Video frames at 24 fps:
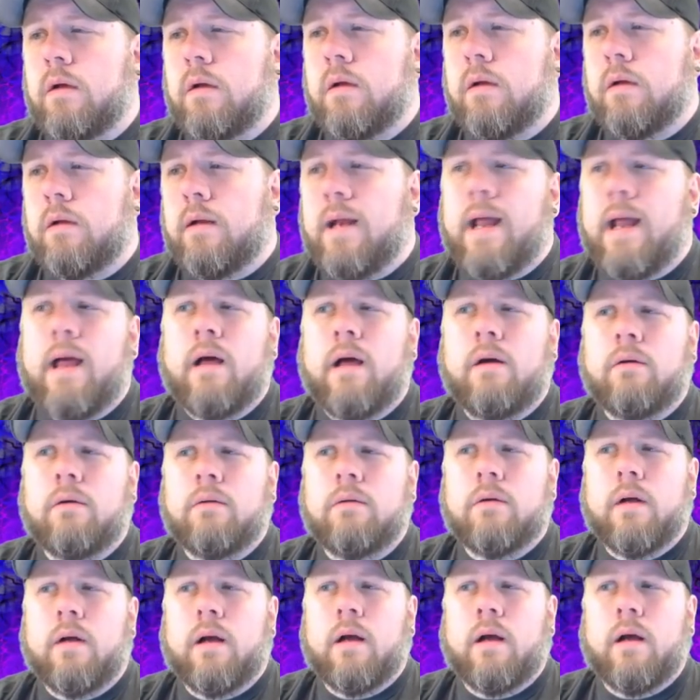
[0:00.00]

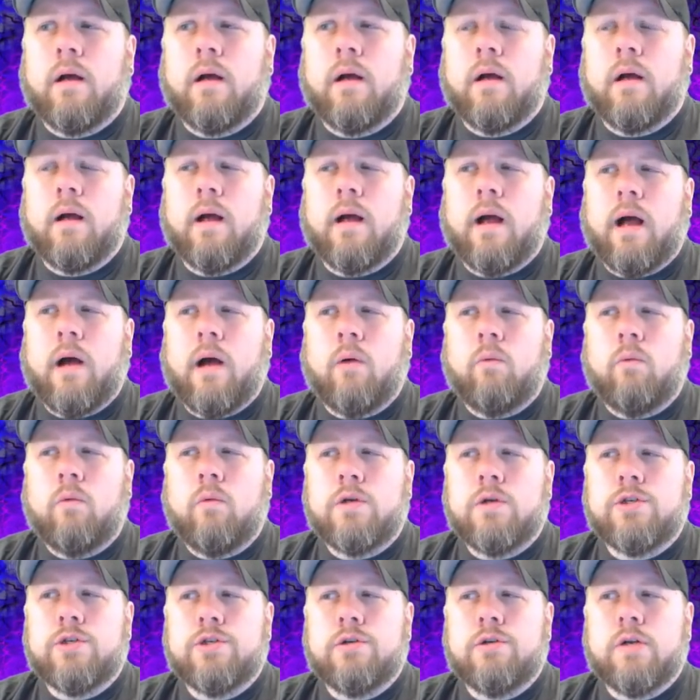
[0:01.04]
Now, I
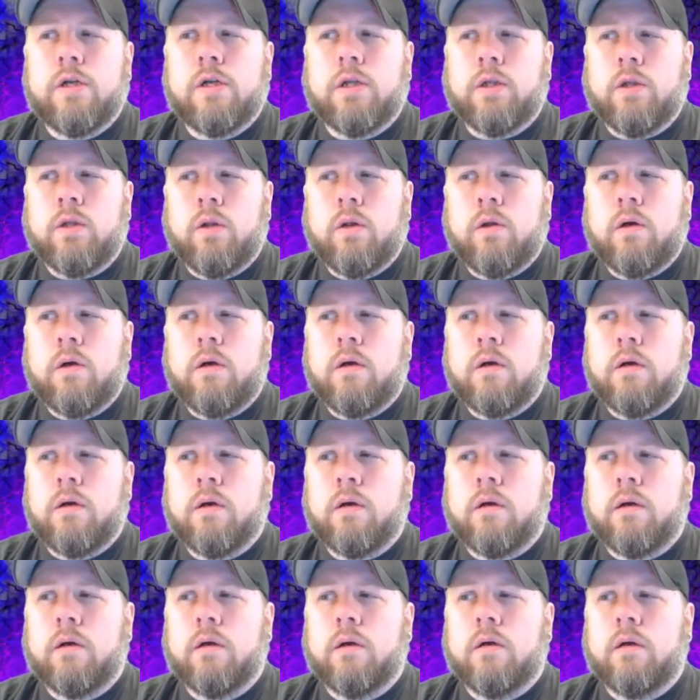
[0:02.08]
want you to look